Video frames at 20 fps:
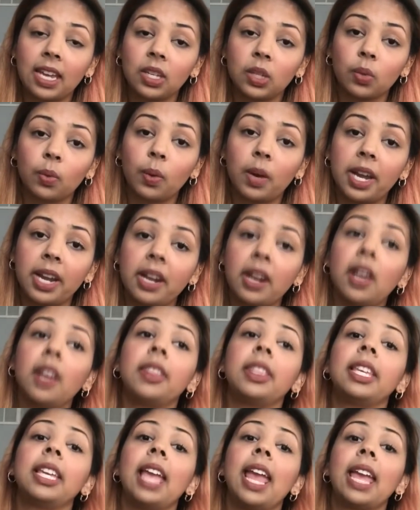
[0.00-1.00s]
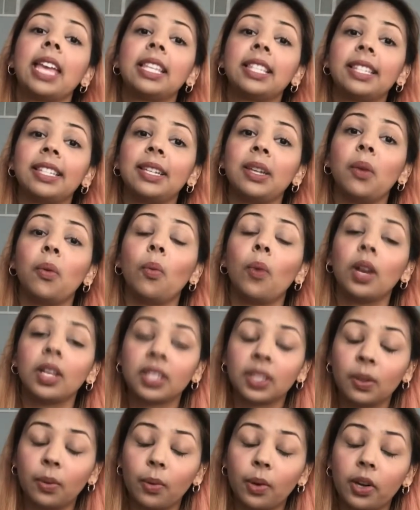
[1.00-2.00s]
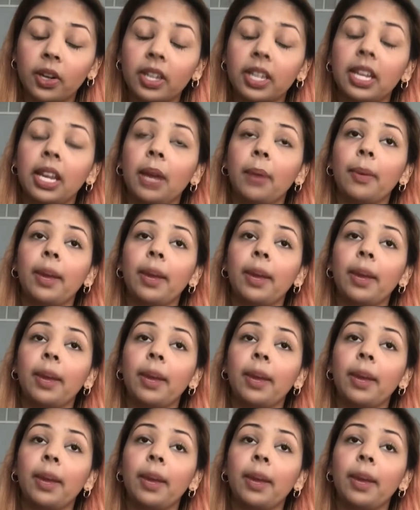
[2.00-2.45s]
when the AC wasn't working,